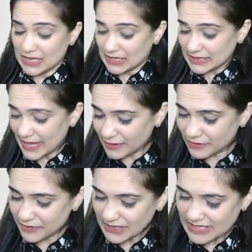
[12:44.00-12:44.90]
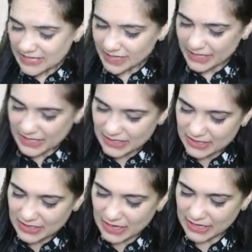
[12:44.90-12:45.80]
Then we will study
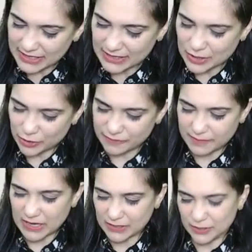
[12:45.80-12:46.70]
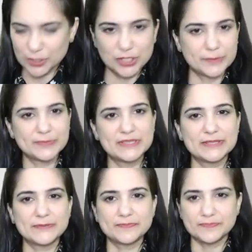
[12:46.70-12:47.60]
kinds of partnerships.
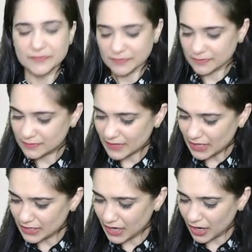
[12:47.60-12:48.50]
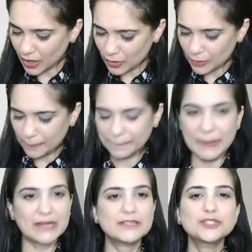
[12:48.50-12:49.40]
Now,
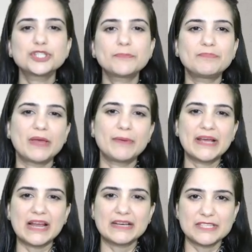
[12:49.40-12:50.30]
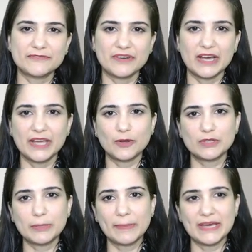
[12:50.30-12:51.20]
partnership may be classified on
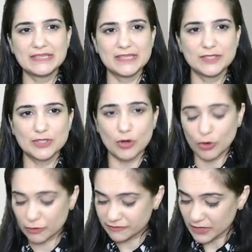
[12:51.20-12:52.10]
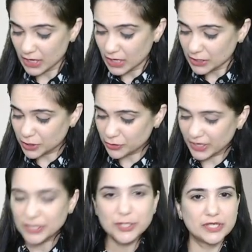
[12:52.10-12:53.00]
the basis of
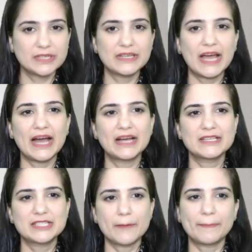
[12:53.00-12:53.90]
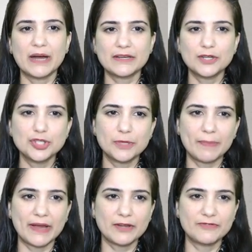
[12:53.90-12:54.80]
duration as partnership
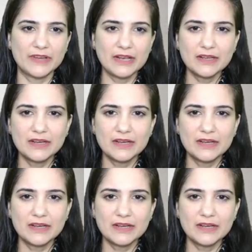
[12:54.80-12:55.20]
at will